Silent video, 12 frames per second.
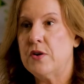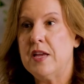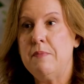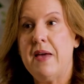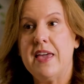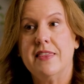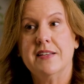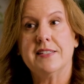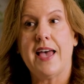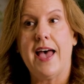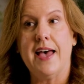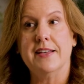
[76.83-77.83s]
can make this
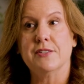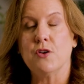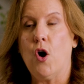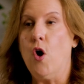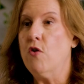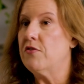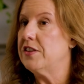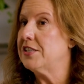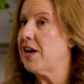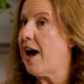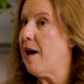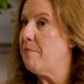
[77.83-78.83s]
as over the
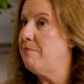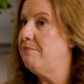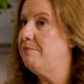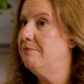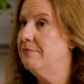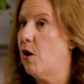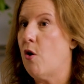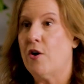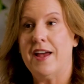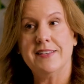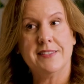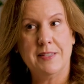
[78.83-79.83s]
top or
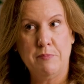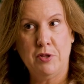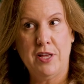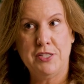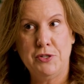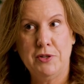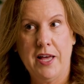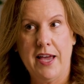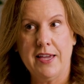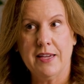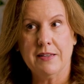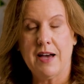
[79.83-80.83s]
as simple as you
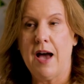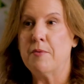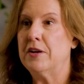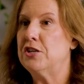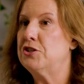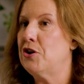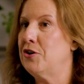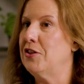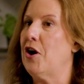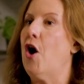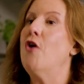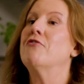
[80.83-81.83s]
like. I'm gonna show you
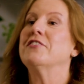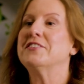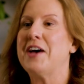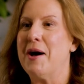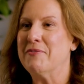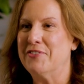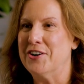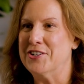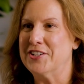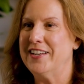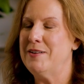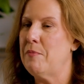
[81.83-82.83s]
the over the top
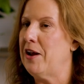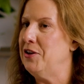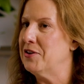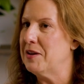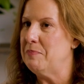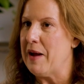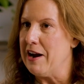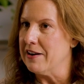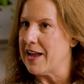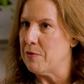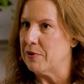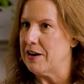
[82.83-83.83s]
version, but you can pare
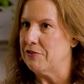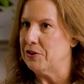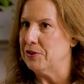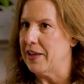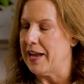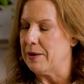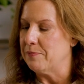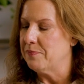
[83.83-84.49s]
down whatever you like.